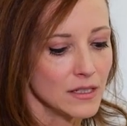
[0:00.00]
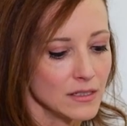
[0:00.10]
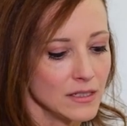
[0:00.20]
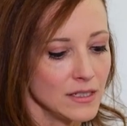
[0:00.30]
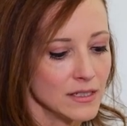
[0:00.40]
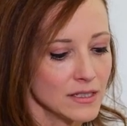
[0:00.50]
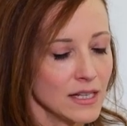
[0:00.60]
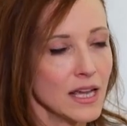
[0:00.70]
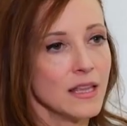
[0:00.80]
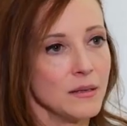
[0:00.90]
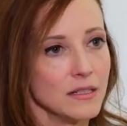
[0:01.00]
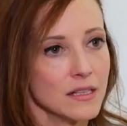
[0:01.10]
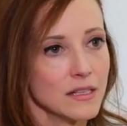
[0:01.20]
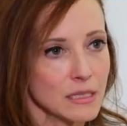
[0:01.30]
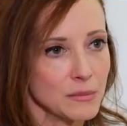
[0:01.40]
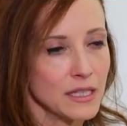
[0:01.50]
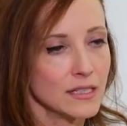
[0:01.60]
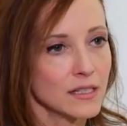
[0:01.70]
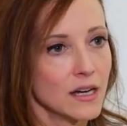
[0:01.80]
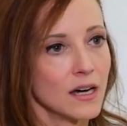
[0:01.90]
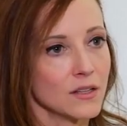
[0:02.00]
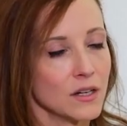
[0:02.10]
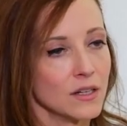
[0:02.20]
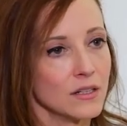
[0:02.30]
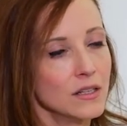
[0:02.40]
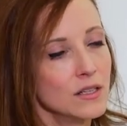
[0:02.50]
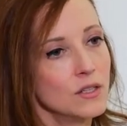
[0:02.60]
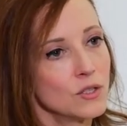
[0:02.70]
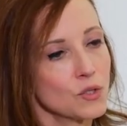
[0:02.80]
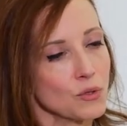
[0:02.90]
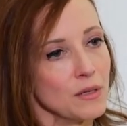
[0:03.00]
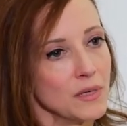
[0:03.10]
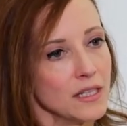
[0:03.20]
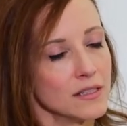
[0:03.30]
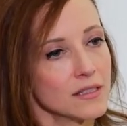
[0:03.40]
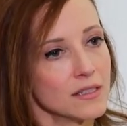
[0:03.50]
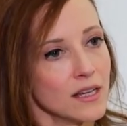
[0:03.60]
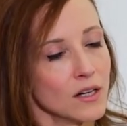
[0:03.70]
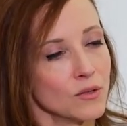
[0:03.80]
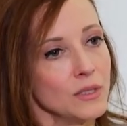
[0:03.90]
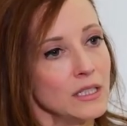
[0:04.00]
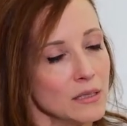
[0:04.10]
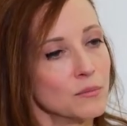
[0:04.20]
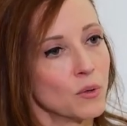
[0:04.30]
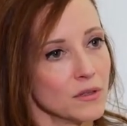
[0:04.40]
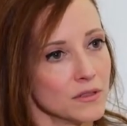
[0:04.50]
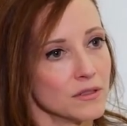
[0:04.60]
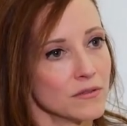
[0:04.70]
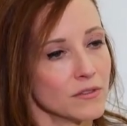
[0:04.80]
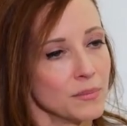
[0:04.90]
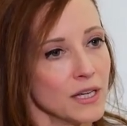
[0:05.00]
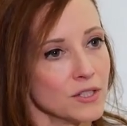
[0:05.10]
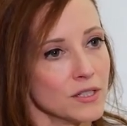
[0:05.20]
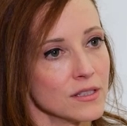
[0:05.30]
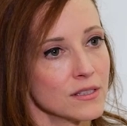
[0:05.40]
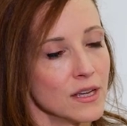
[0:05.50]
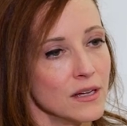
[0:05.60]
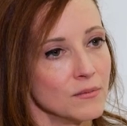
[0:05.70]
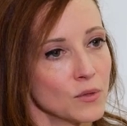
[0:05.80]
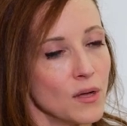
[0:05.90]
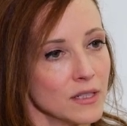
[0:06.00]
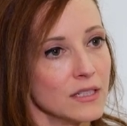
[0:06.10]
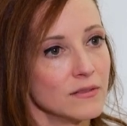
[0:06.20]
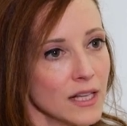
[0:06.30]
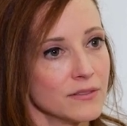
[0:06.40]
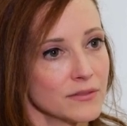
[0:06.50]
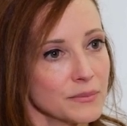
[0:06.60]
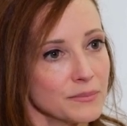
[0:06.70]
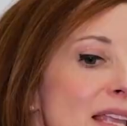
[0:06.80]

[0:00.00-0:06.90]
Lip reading: disease state, and then some of these other treatments that are really important for patients' quality of life.